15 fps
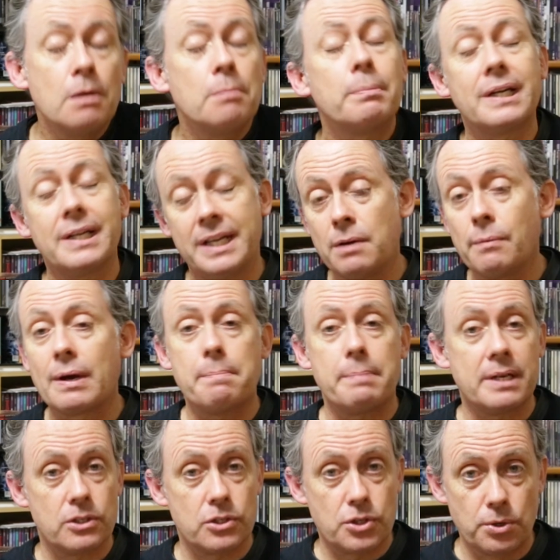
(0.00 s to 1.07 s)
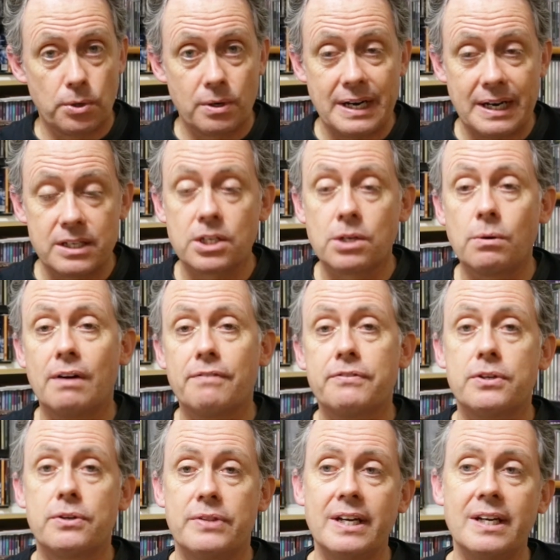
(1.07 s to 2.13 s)
But anyway, because Thor had to go off
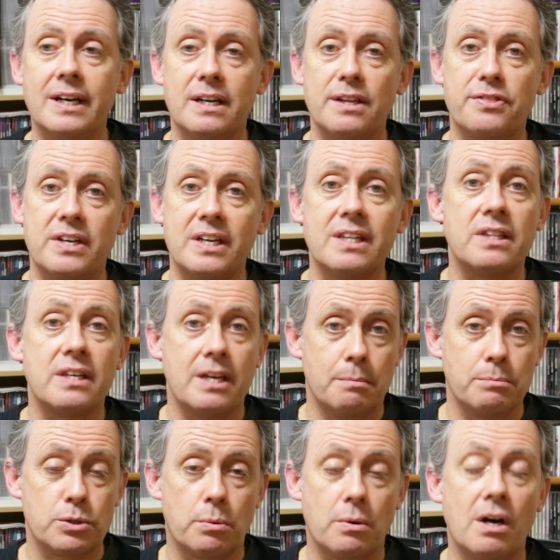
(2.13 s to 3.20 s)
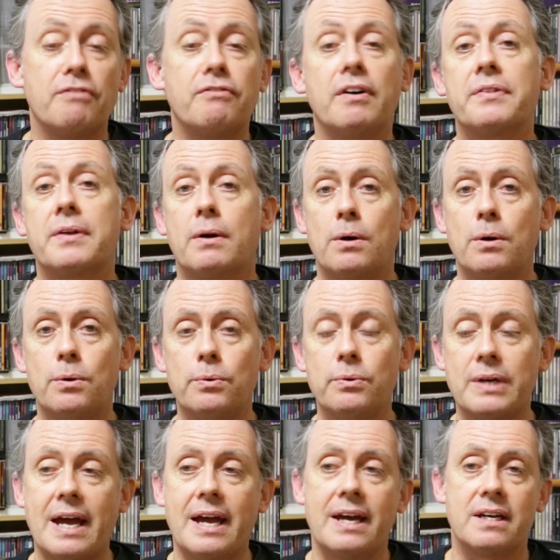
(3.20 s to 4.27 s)
and do that kind of thing, the Imps were off on their own,
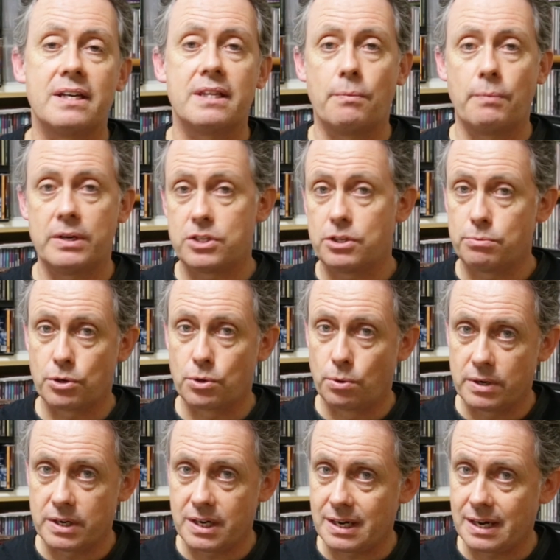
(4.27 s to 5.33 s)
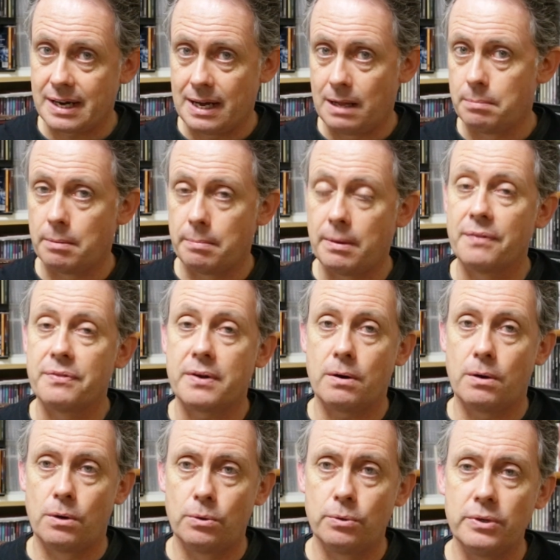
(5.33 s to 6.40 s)
and they went and recorded an album on their
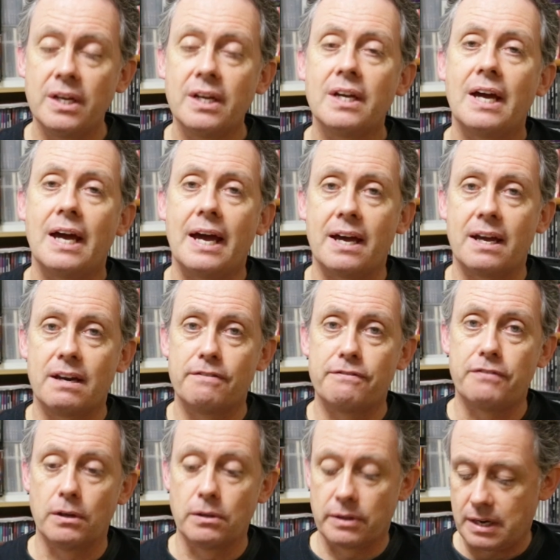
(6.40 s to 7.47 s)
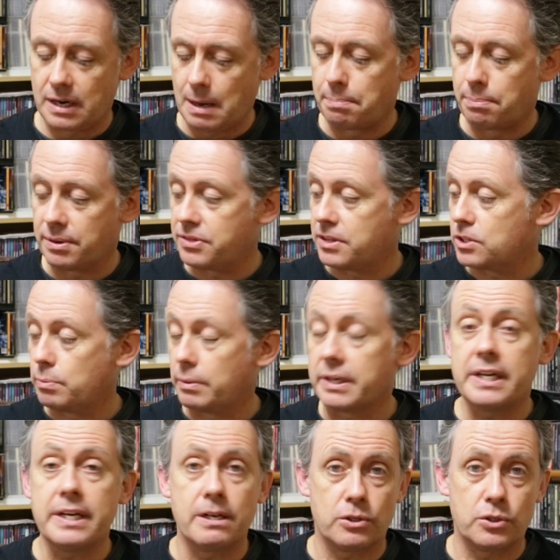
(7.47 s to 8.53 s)
own and followed it up with this one
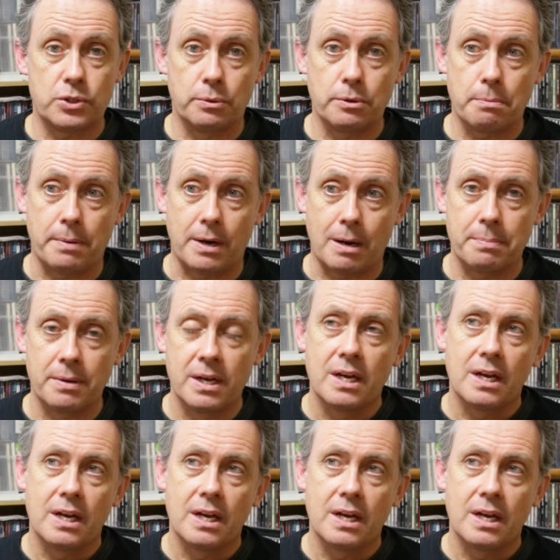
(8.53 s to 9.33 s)
here, Soda Pop.